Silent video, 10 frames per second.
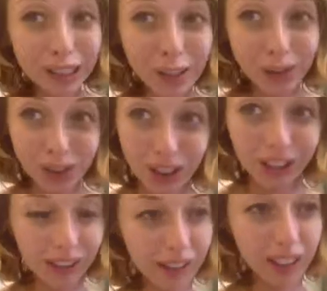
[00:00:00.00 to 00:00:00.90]
you
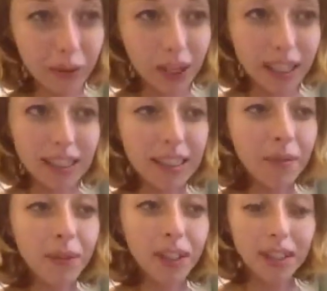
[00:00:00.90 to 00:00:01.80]
start lifting weights.
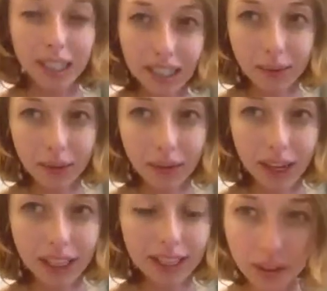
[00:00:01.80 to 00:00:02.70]
Get some
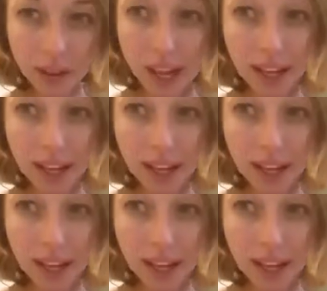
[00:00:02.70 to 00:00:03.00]
advice.